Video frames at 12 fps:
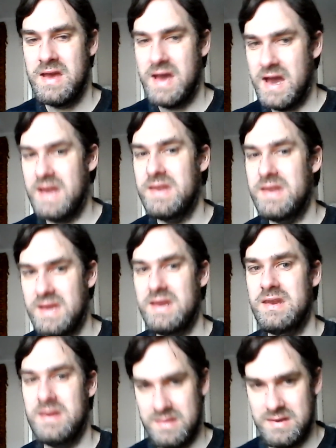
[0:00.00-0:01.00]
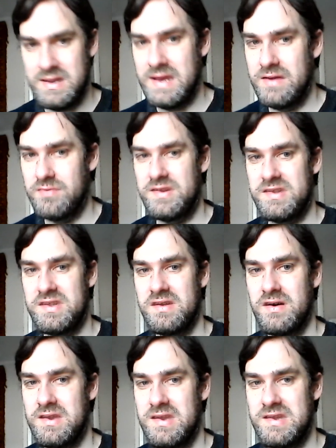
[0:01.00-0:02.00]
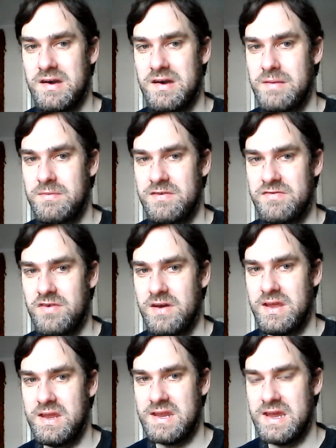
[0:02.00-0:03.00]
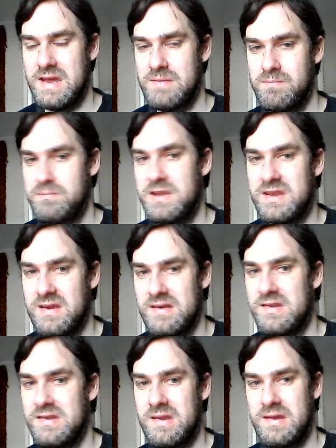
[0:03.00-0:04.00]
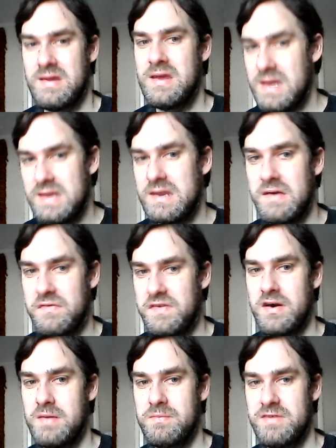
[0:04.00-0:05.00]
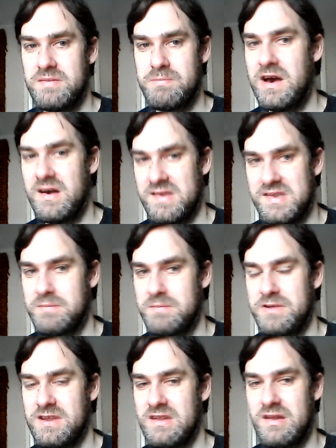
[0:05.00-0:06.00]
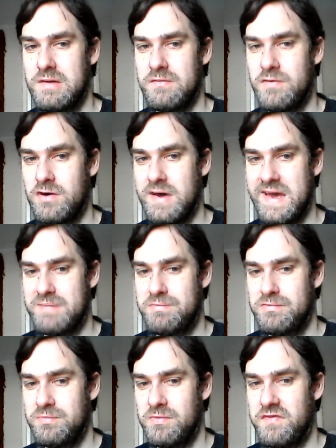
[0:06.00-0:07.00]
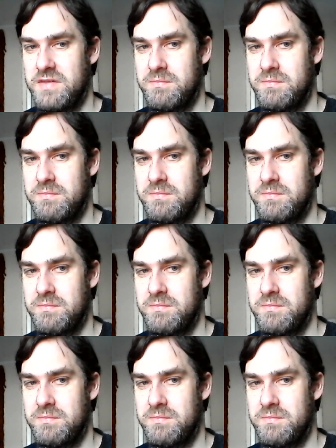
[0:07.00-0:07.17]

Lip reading: And then they'll decide the time is right again, because enough time has passed, a bit like what happened with the